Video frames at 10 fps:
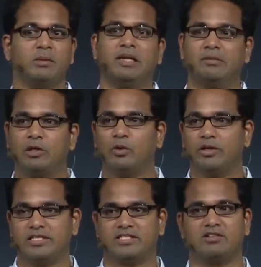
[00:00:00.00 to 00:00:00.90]
Maybe let me go
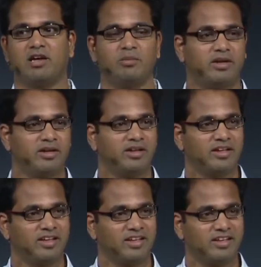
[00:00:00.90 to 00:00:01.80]
and just grab
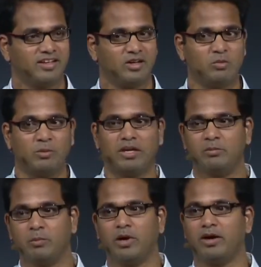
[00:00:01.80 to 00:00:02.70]
maybe
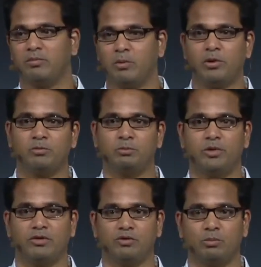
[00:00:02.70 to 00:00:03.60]
let me buy a memory
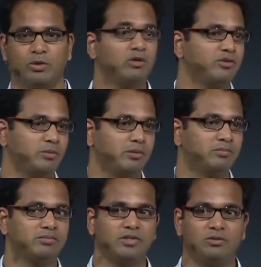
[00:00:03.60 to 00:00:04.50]
foam pillow from them.